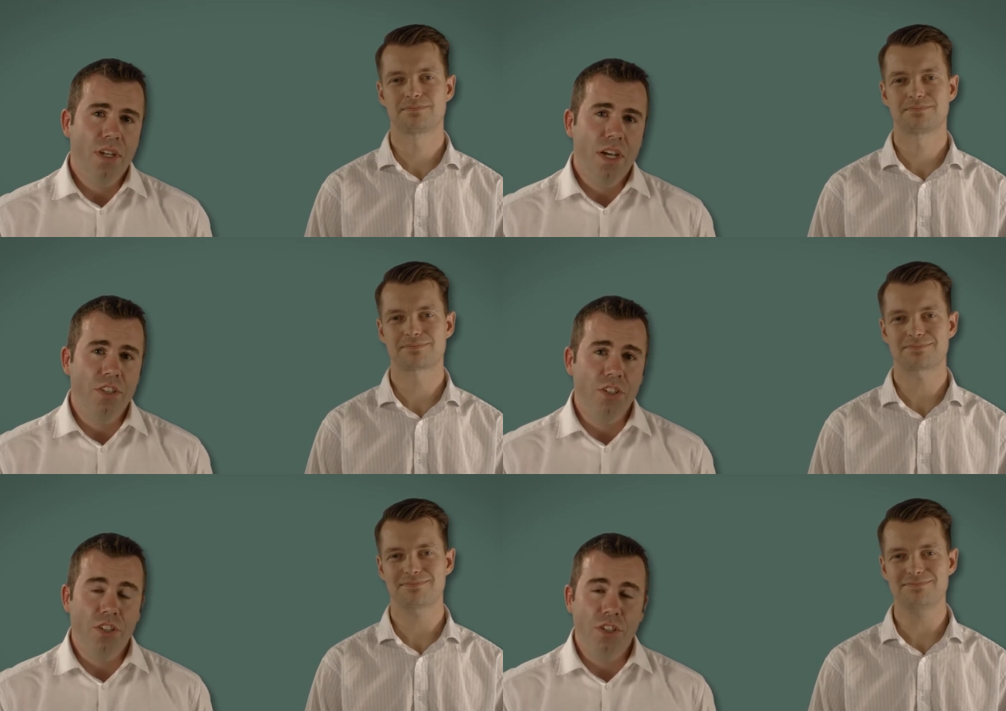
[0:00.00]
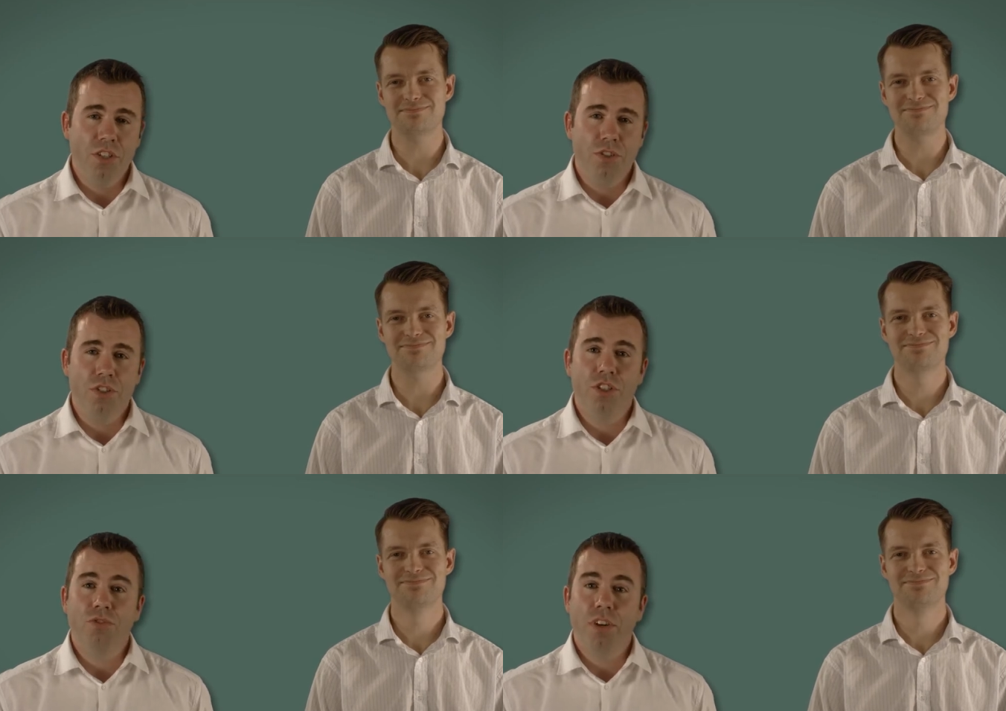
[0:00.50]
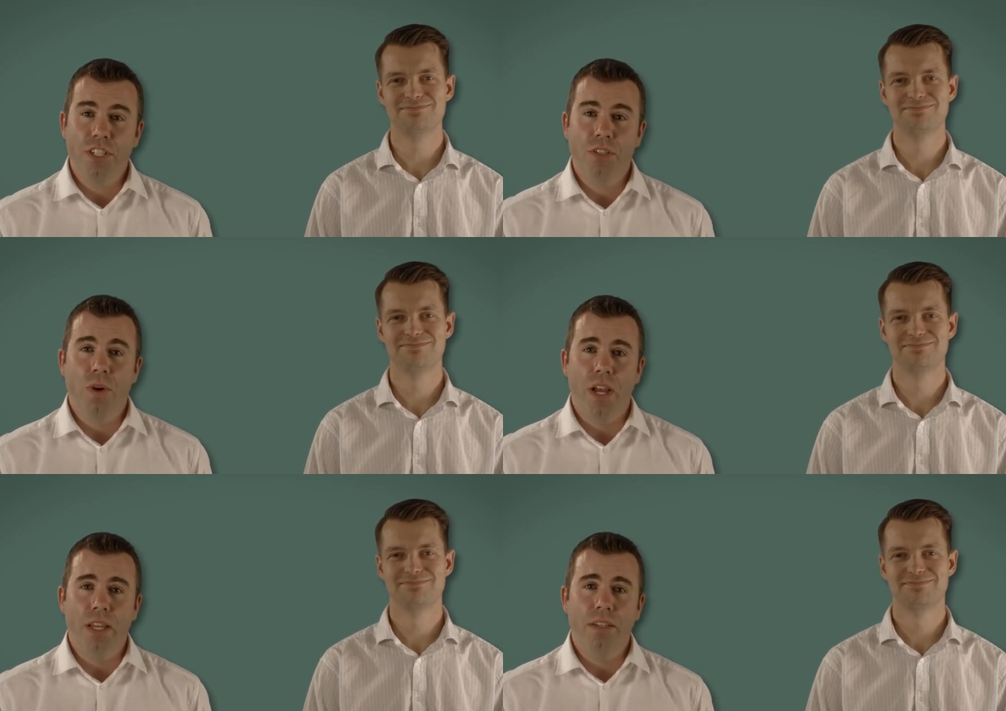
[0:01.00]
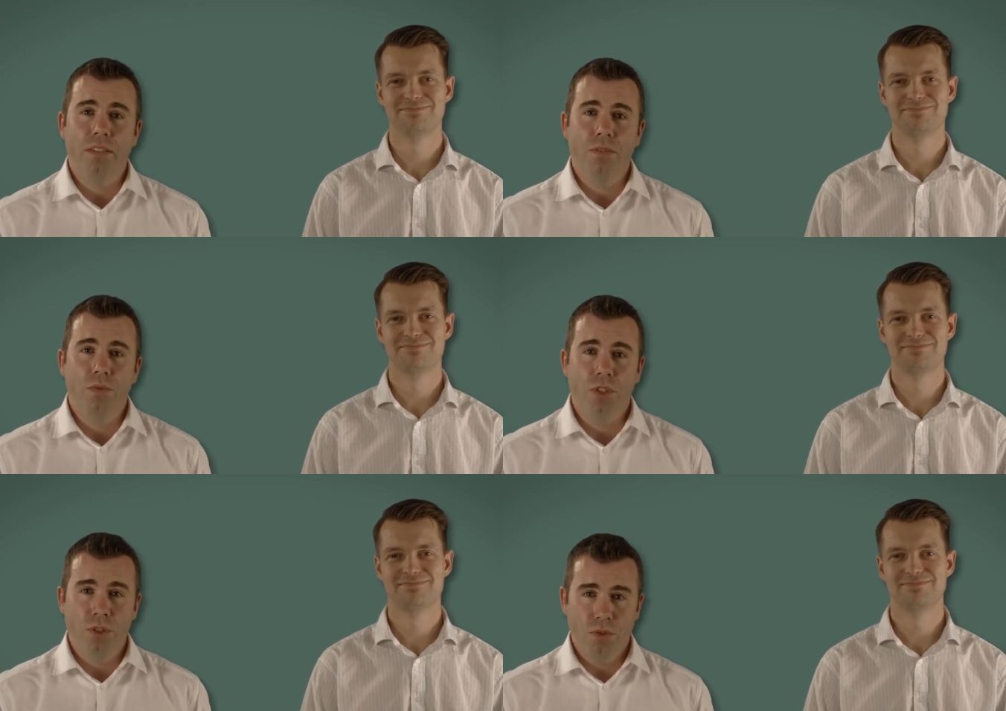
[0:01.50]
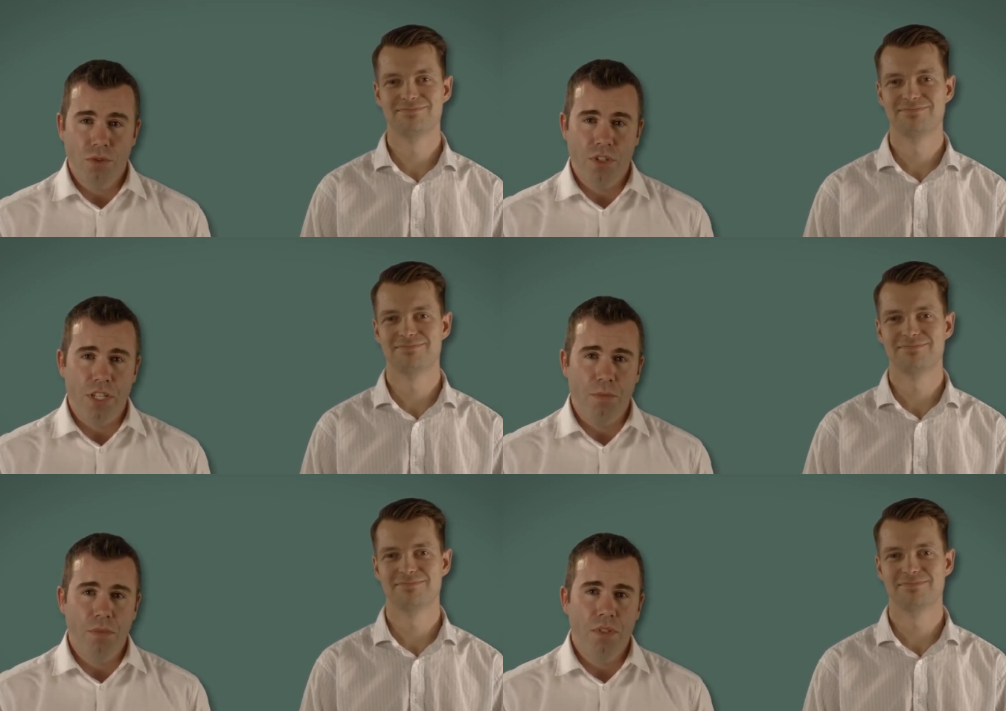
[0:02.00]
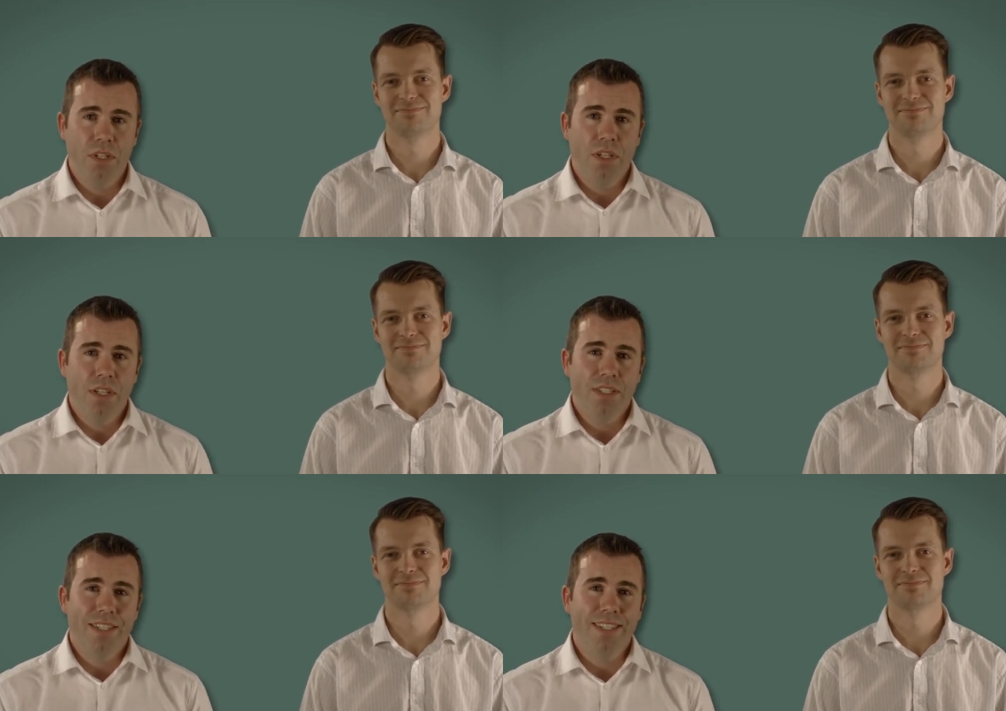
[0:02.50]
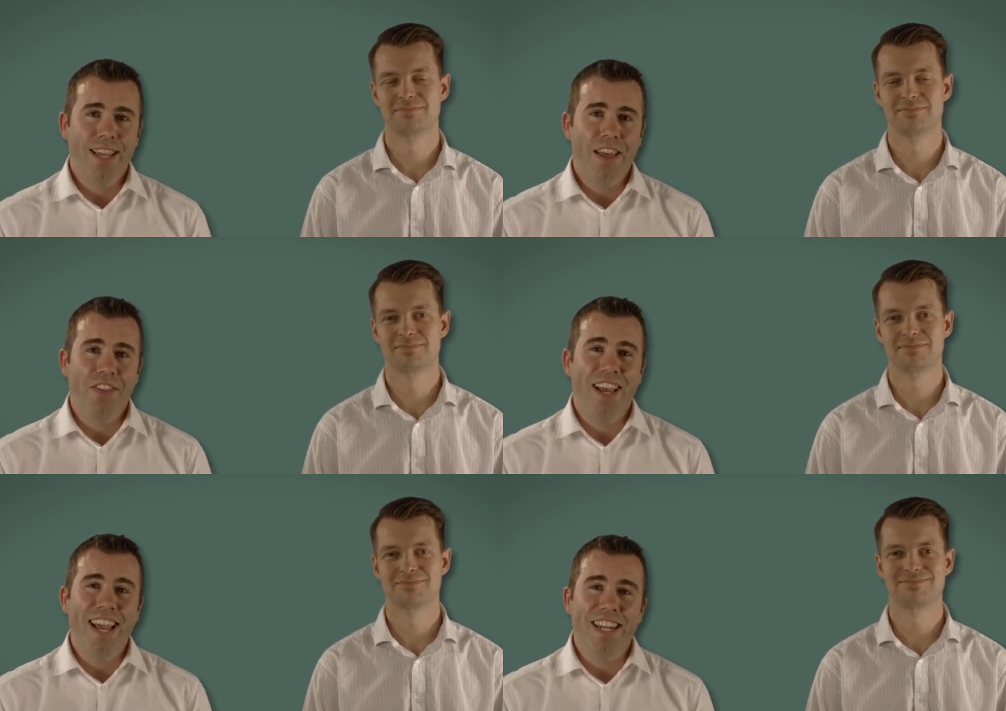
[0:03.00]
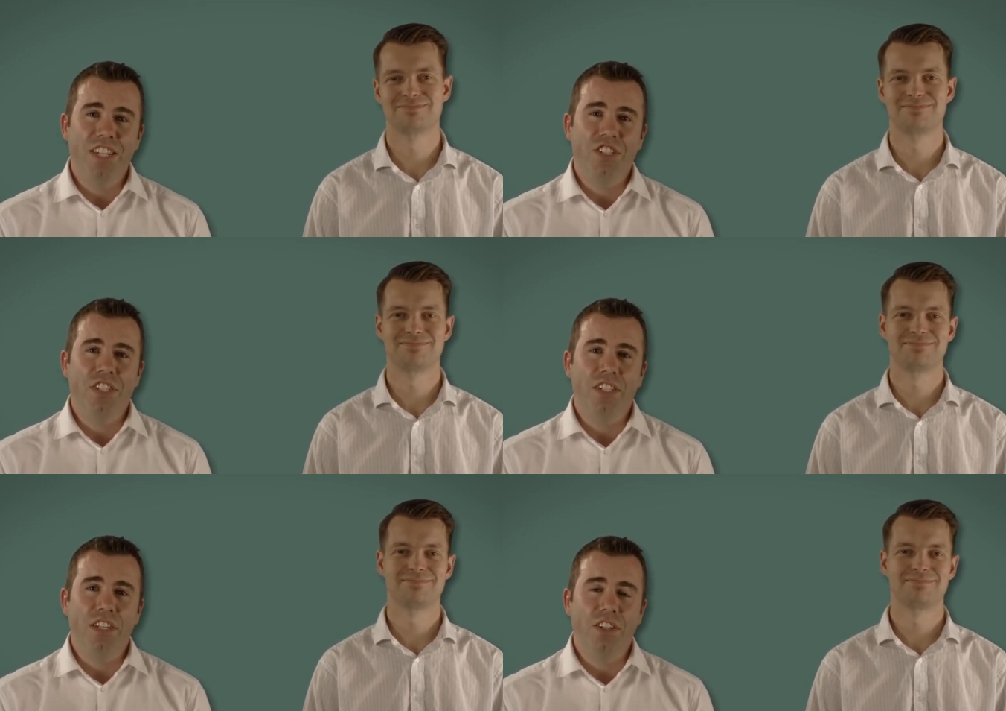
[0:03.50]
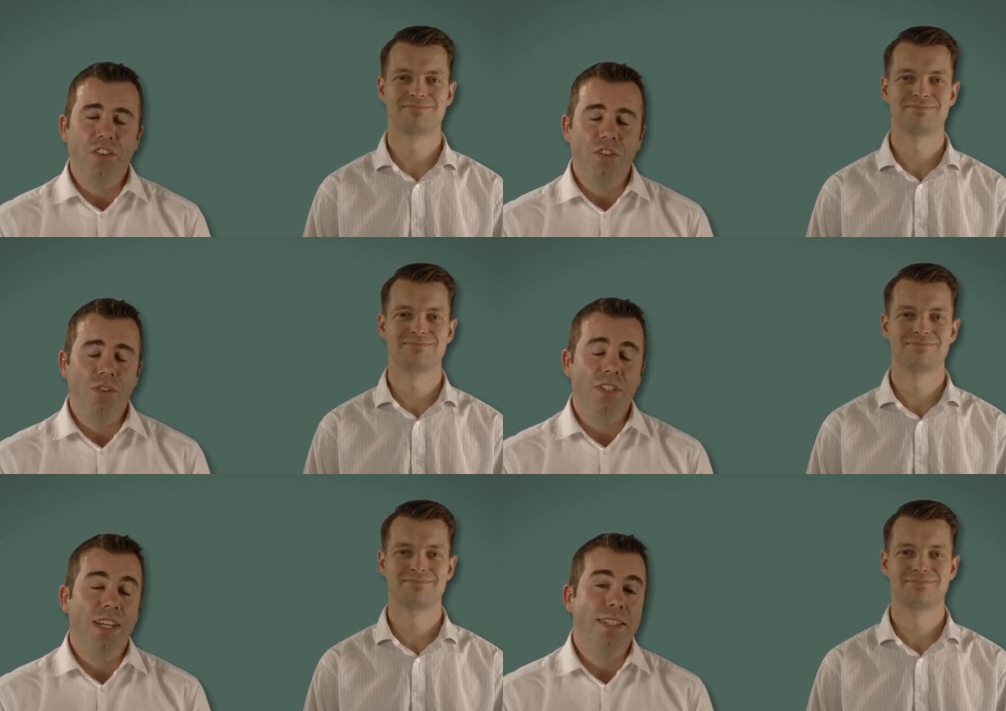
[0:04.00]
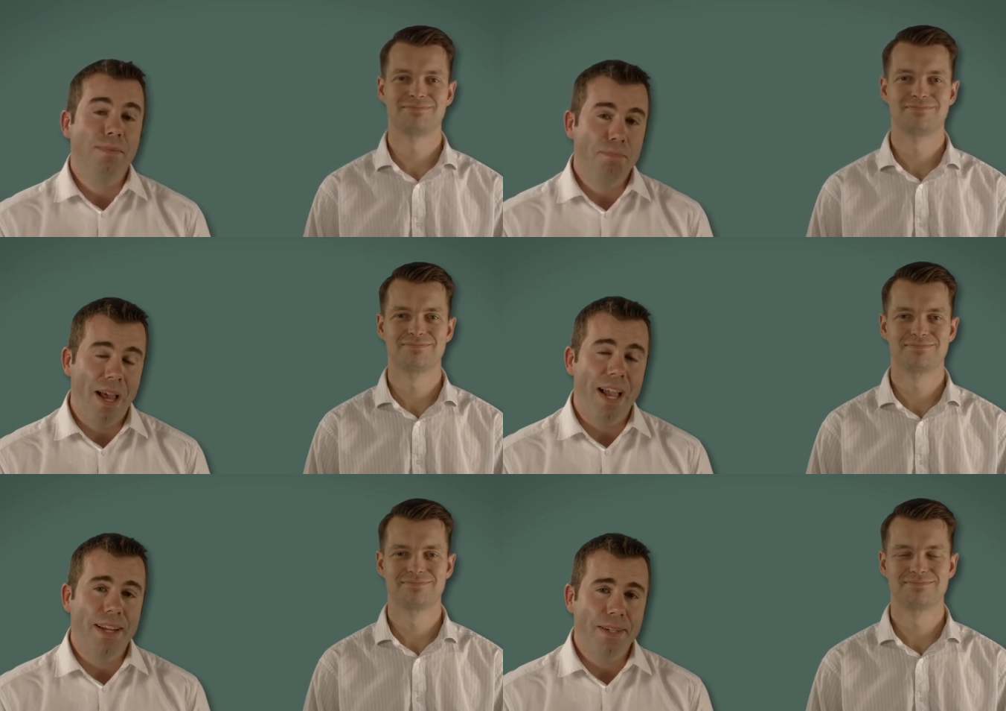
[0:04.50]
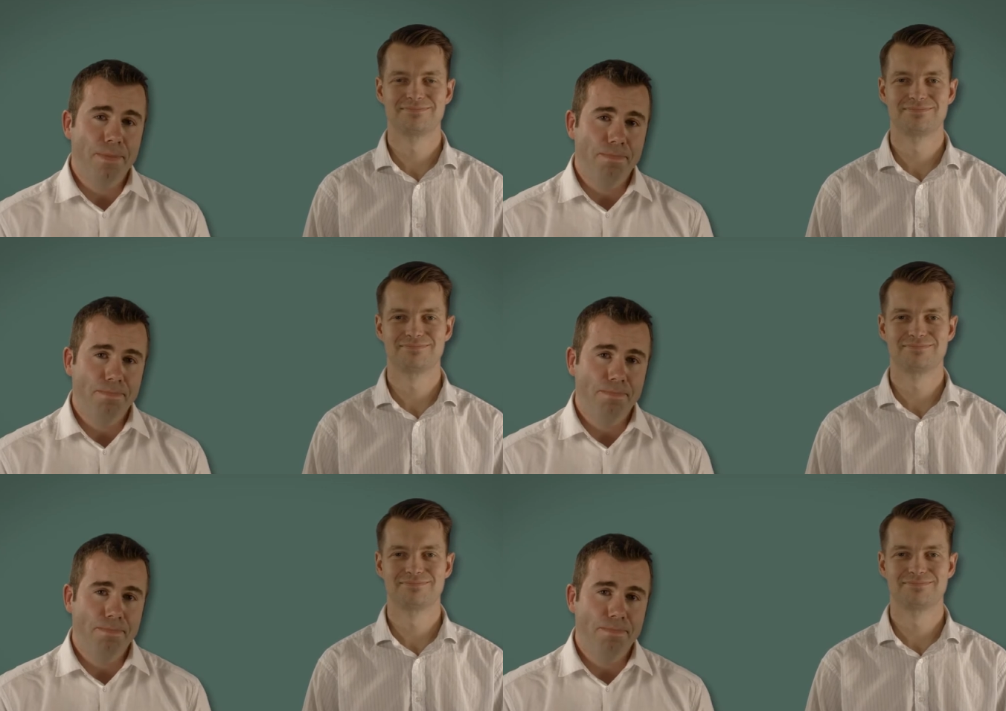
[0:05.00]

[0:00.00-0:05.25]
Speaker 1: and that you can use straight away with your team to get that energy and enthusiasm back.